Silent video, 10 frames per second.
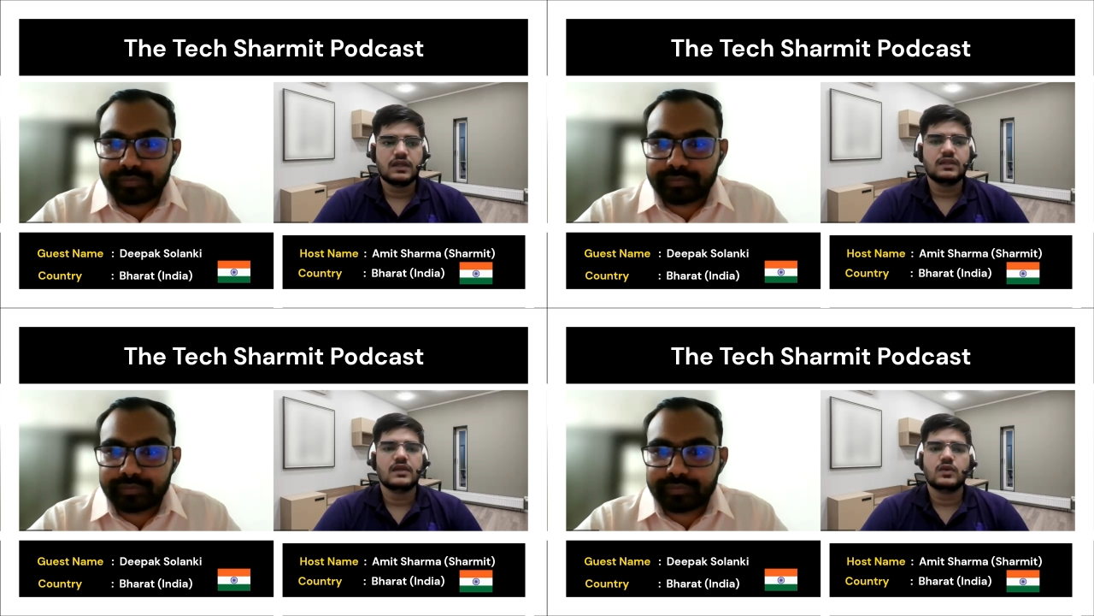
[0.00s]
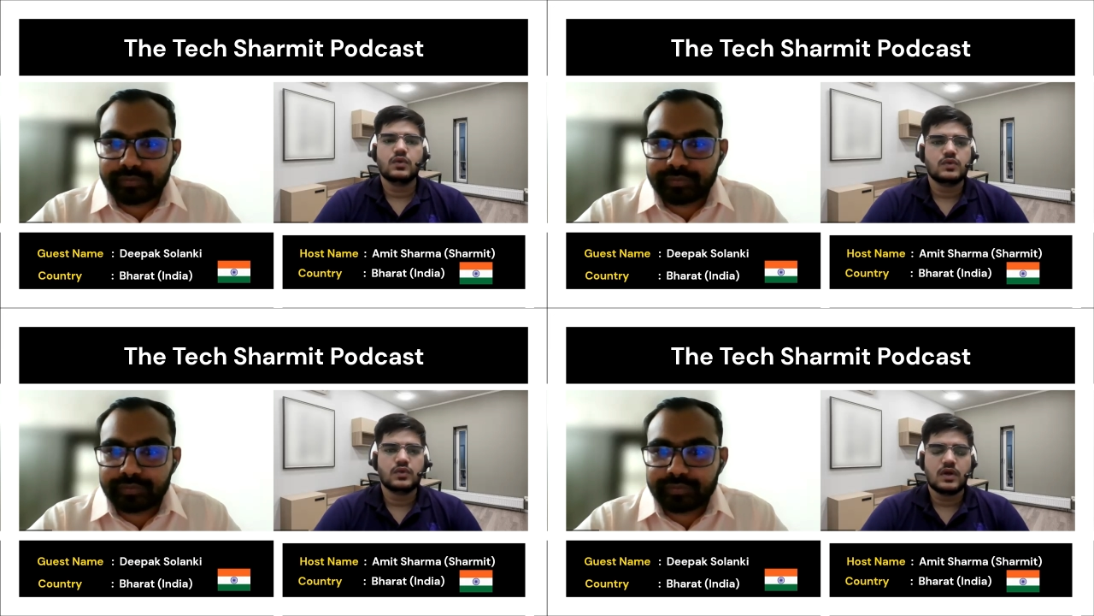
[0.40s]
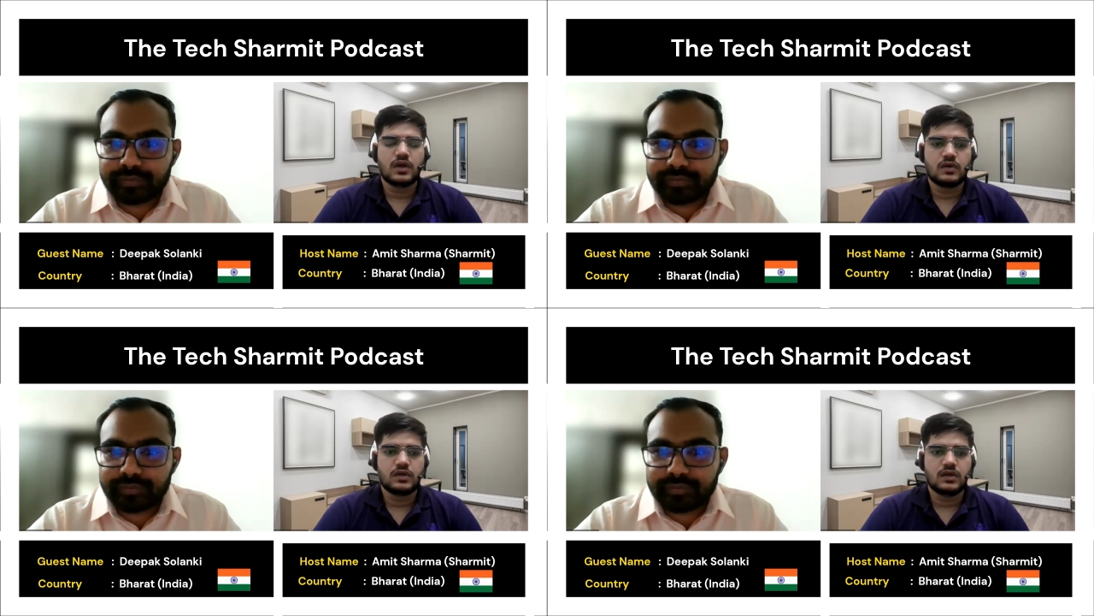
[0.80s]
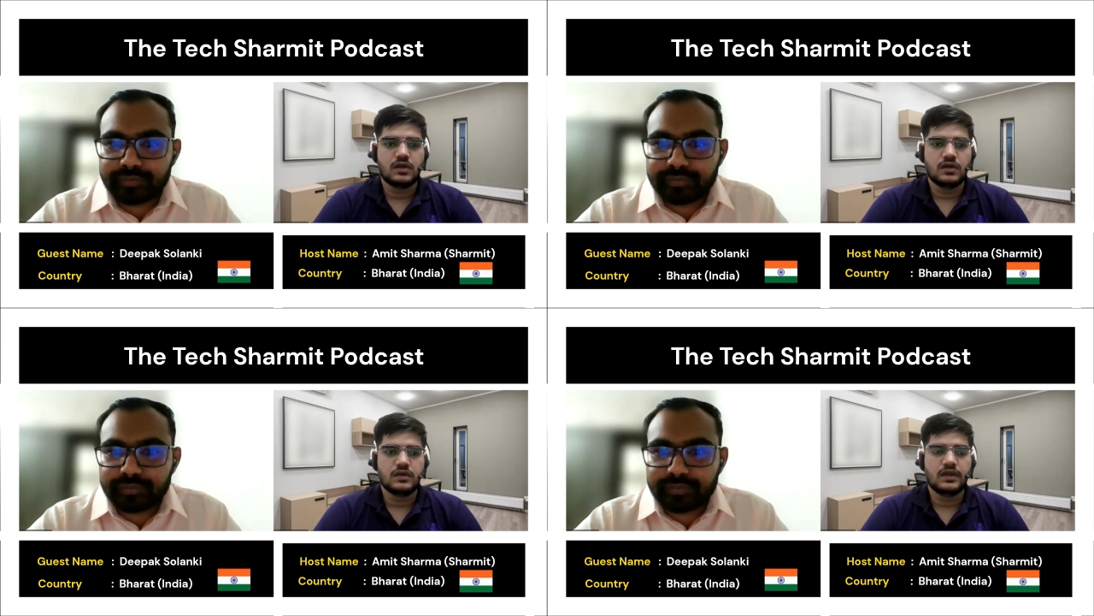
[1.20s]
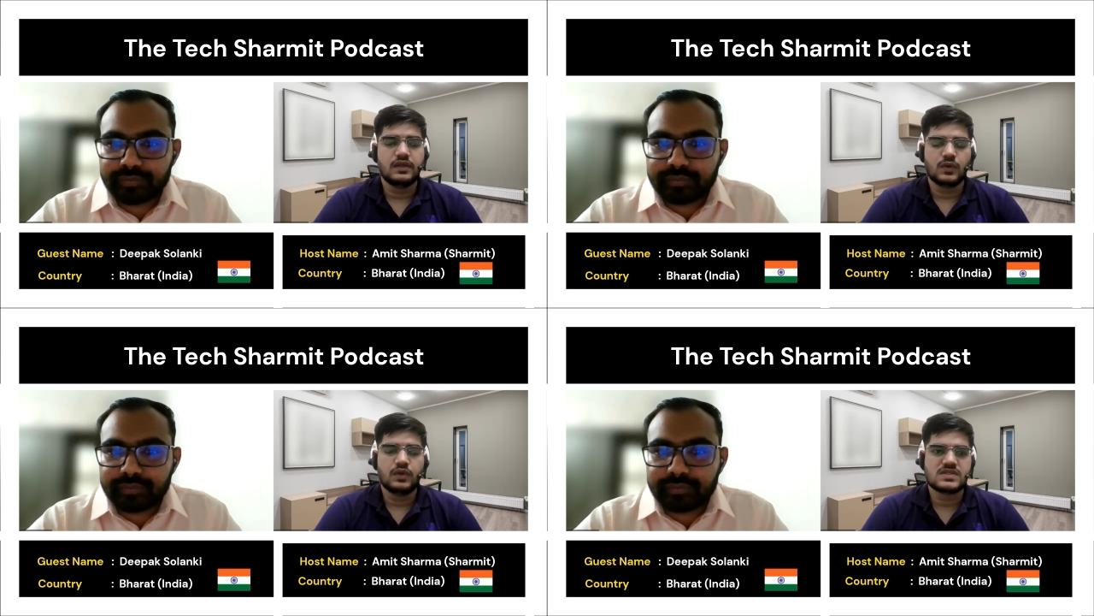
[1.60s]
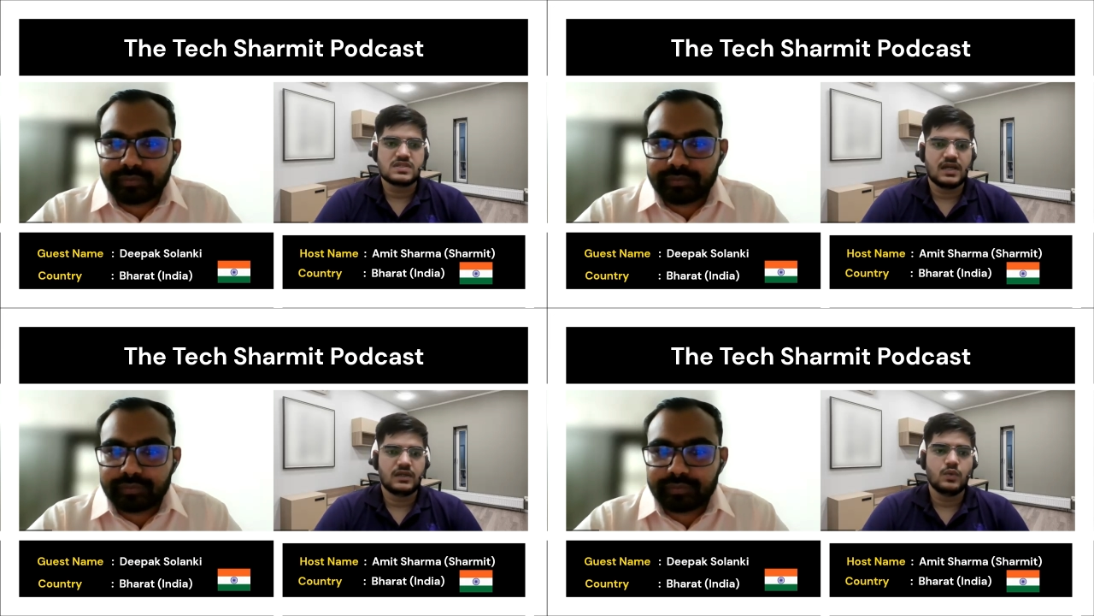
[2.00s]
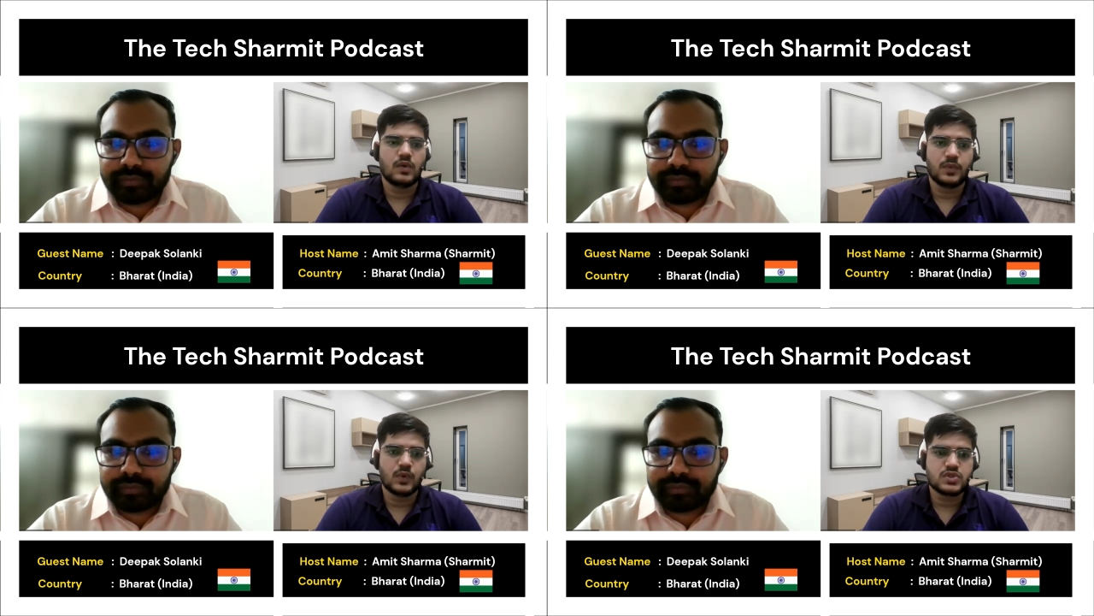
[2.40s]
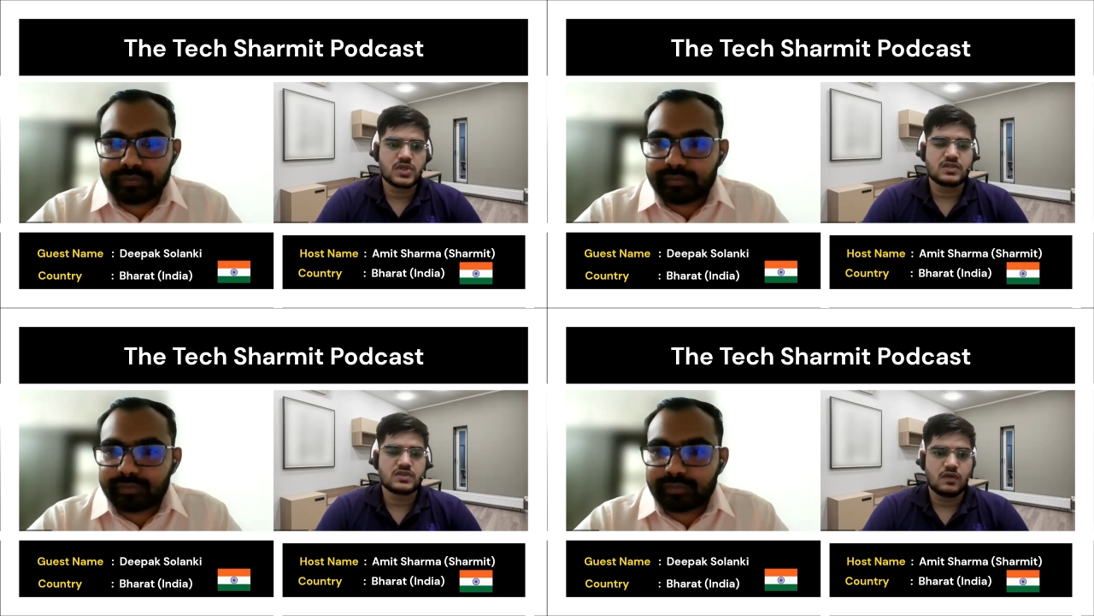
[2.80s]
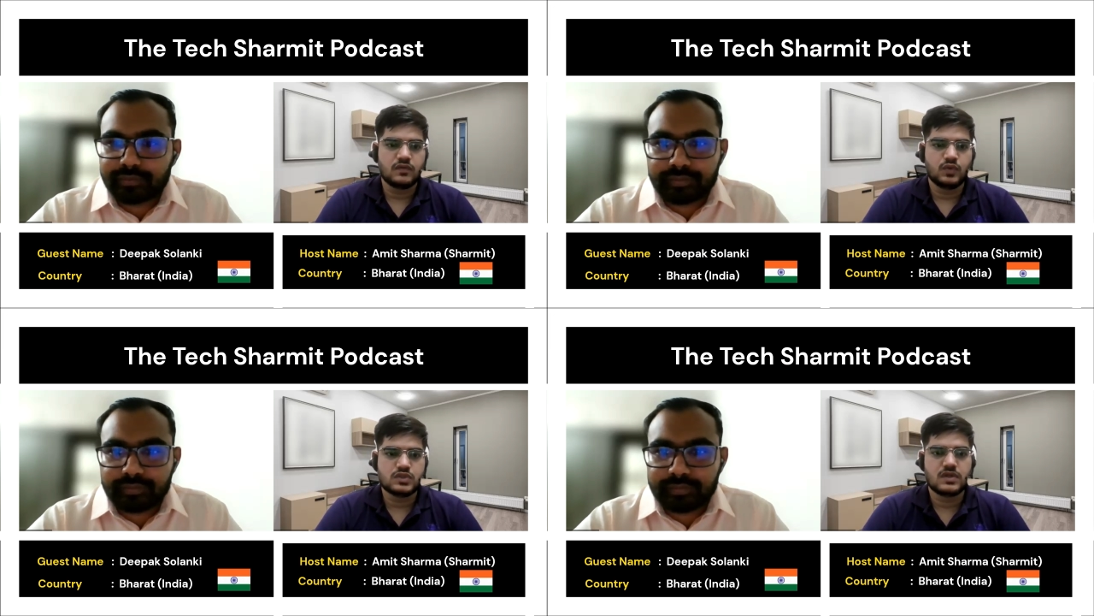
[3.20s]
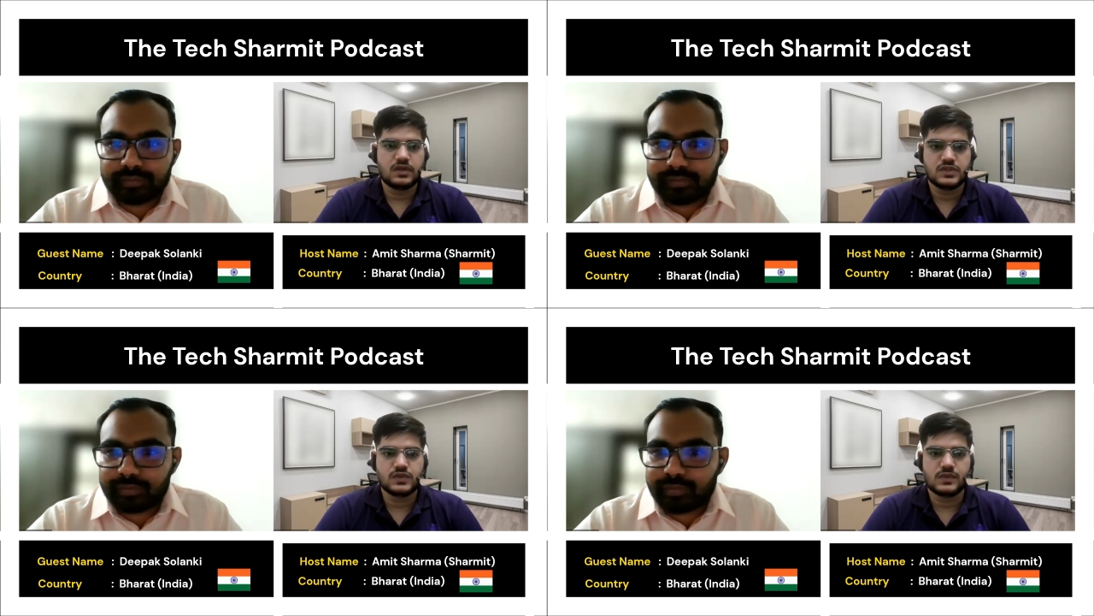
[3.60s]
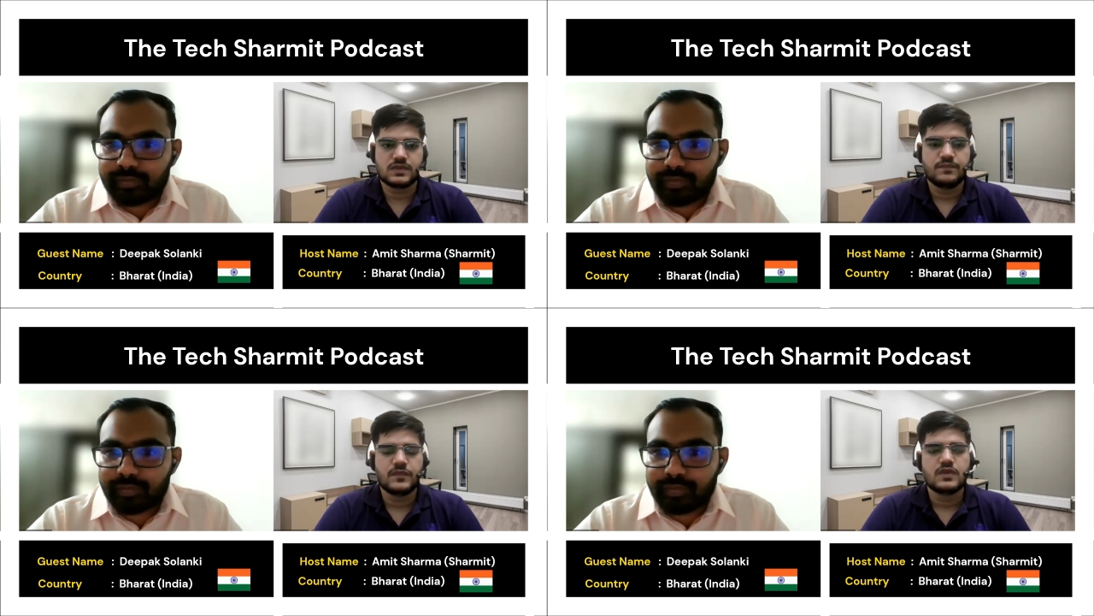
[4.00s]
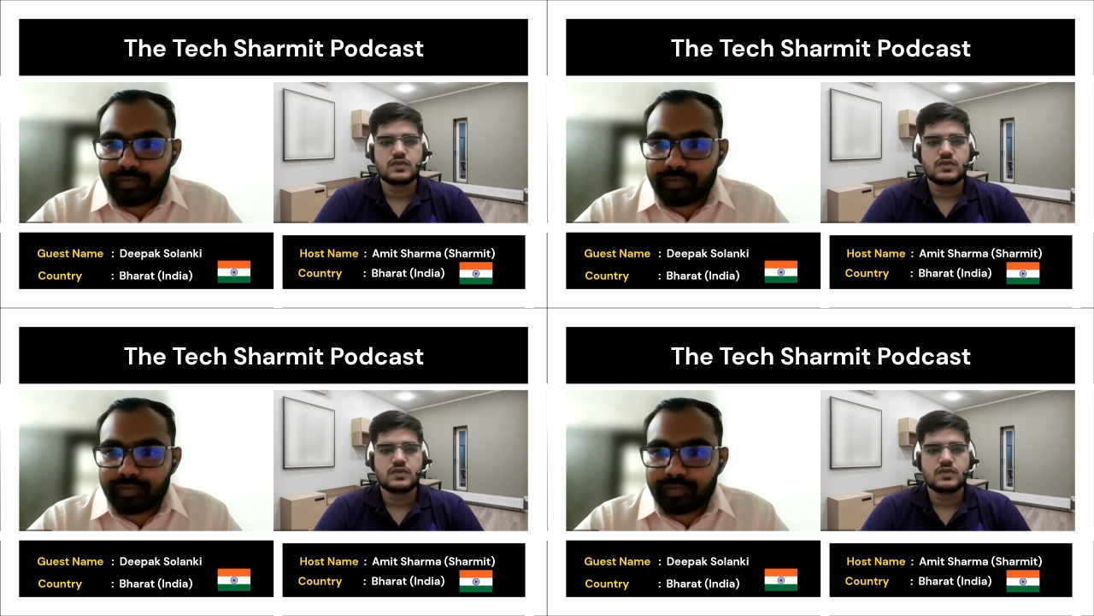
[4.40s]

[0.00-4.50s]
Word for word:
Speaker 1: thing, then you you are not uh, in good state to approach and solve those issues.